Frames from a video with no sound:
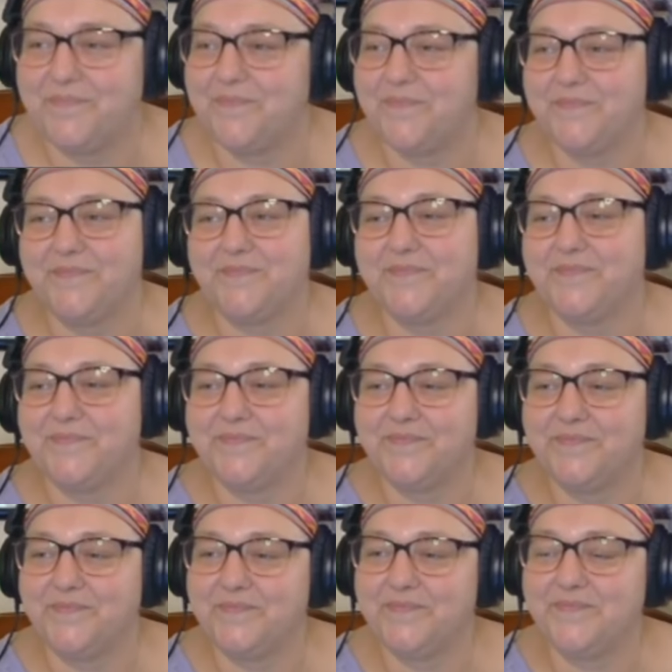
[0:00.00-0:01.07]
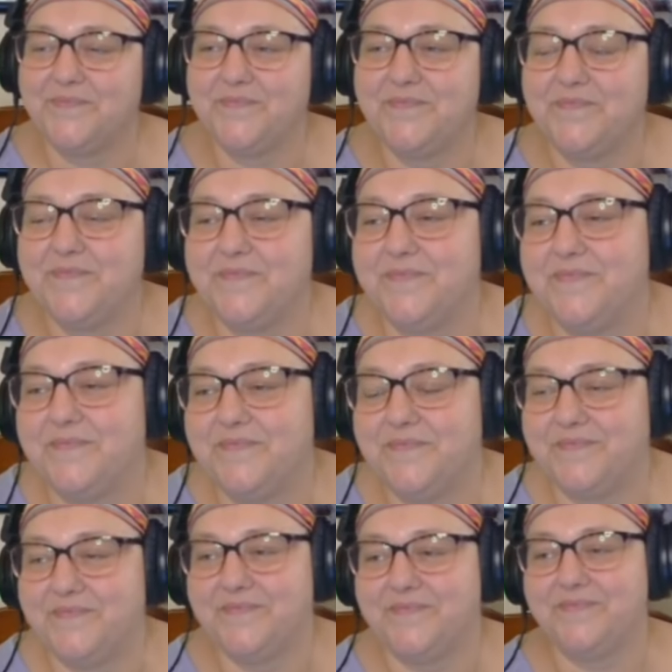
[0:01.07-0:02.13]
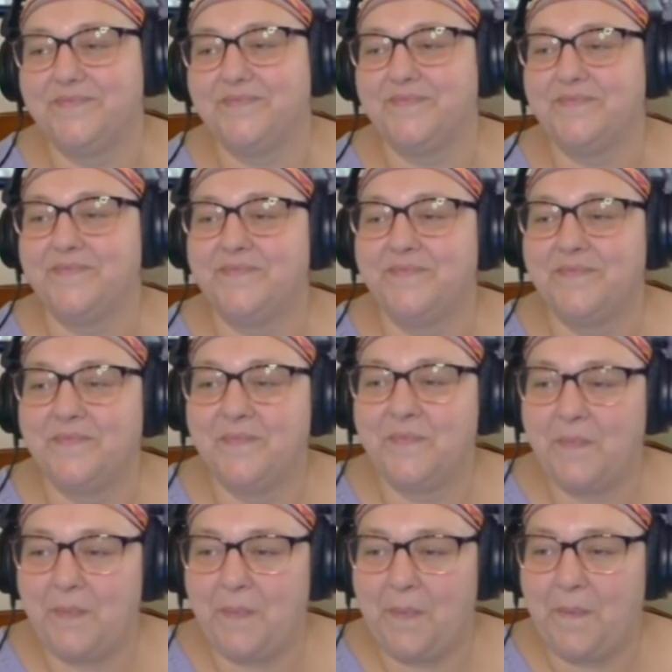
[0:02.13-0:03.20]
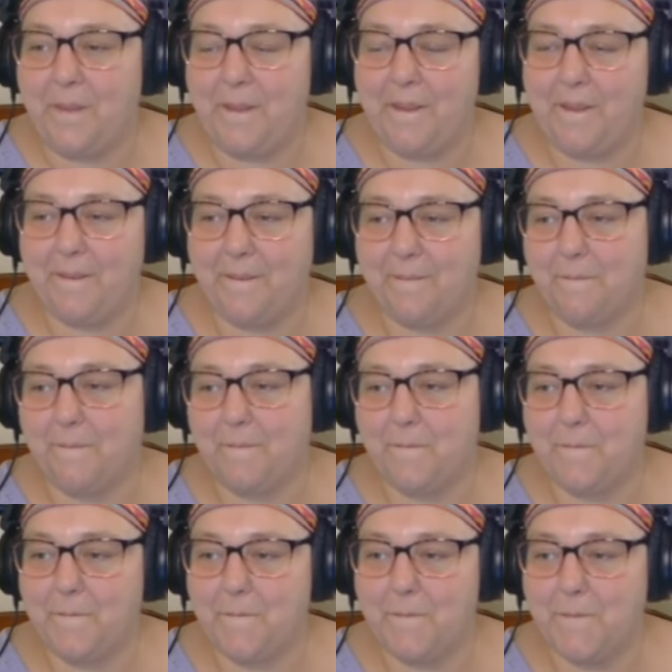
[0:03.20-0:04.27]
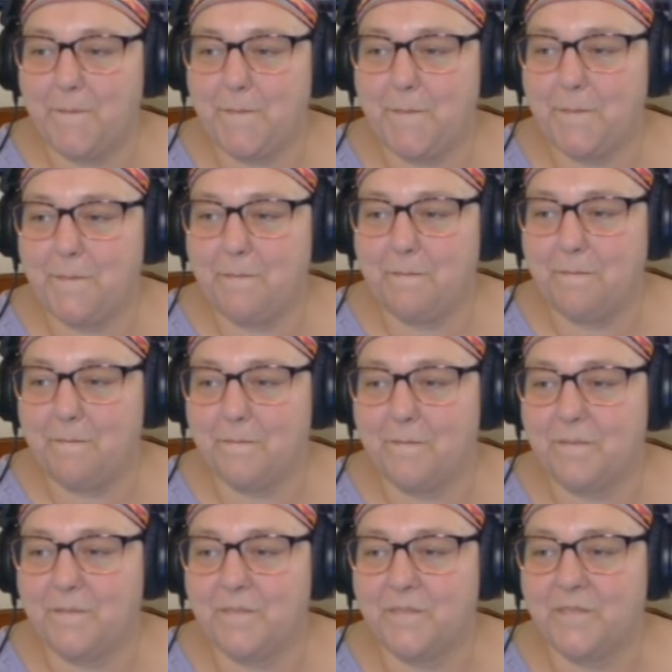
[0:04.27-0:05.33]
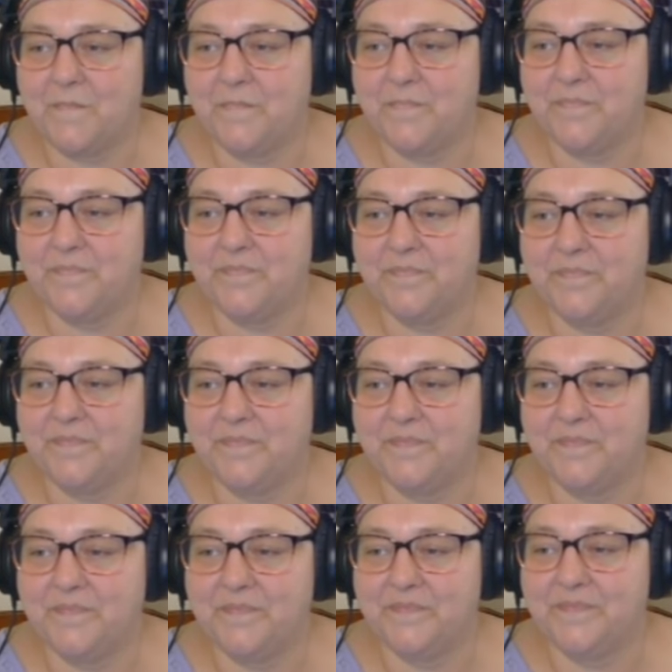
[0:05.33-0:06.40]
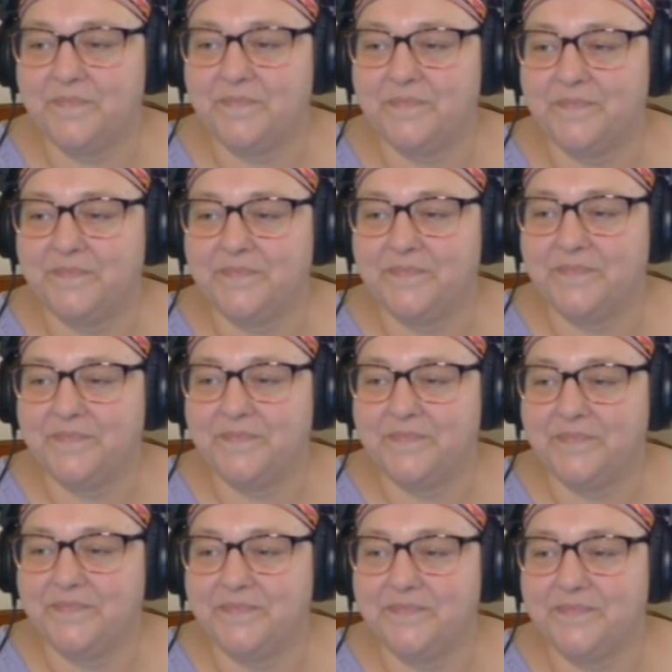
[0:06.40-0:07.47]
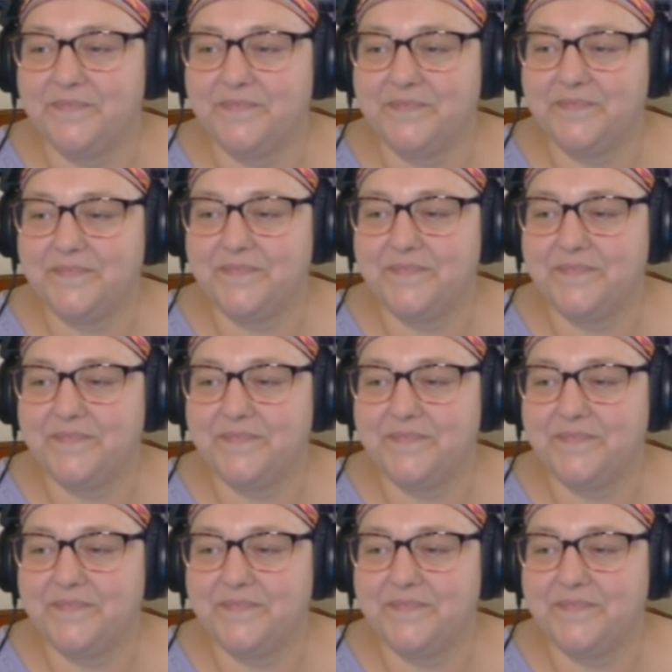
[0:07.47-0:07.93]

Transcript: This person isn't speaking.